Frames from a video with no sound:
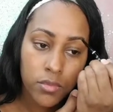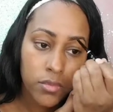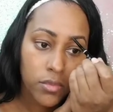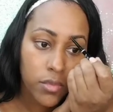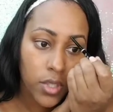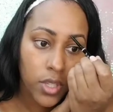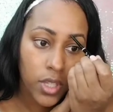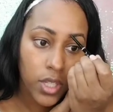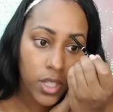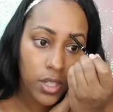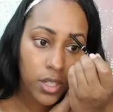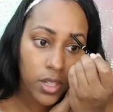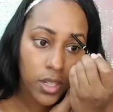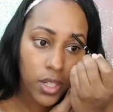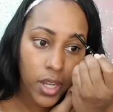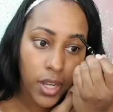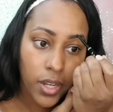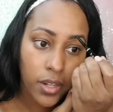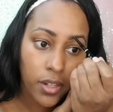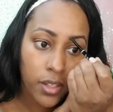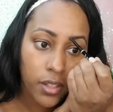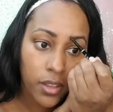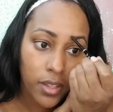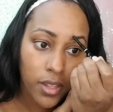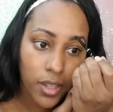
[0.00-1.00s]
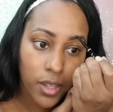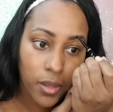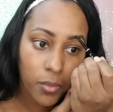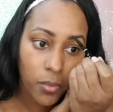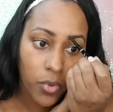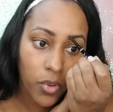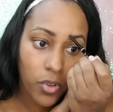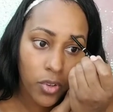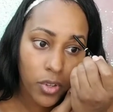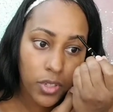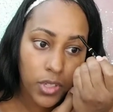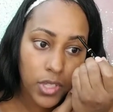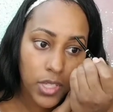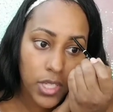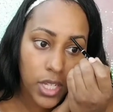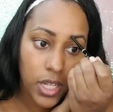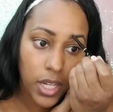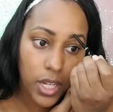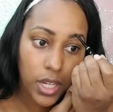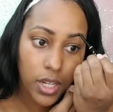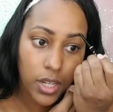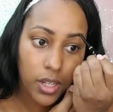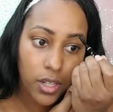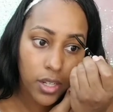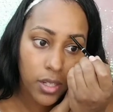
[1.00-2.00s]
And then lining them on
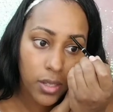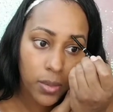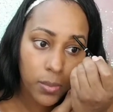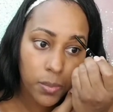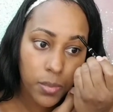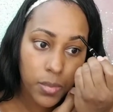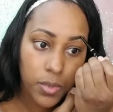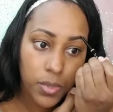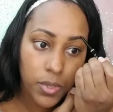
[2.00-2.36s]
top.